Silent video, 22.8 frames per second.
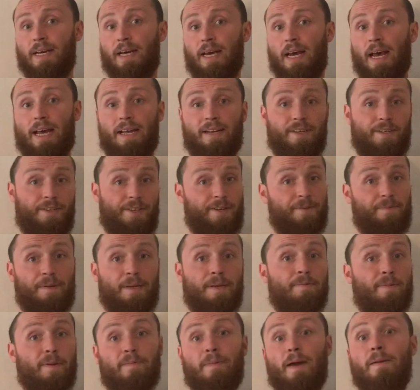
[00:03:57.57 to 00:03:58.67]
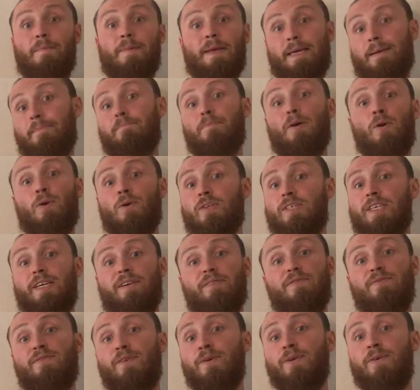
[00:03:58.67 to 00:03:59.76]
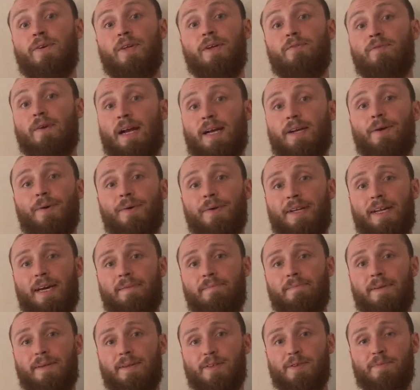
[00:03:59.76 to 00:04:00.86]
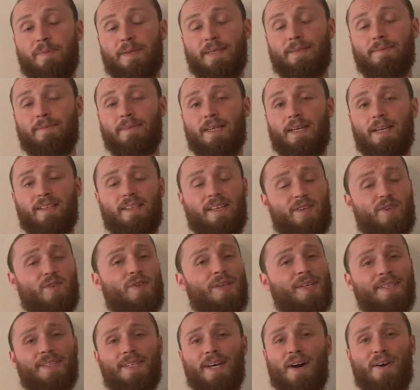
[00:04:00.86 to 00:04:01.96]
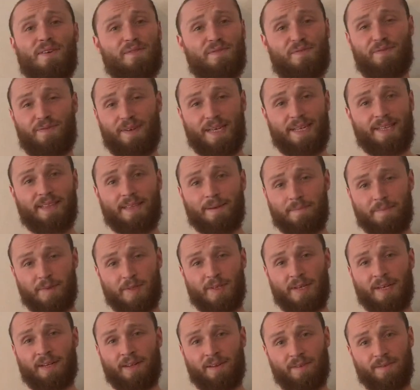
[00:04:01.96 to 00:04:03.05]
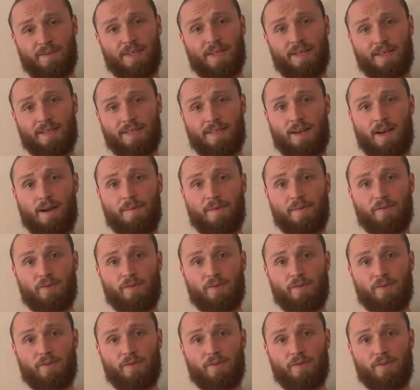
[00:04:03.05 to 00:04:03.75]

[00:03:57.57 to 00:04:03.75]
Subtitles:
And your people may be importing food in record numbers, but they still can't feed themselves in a time of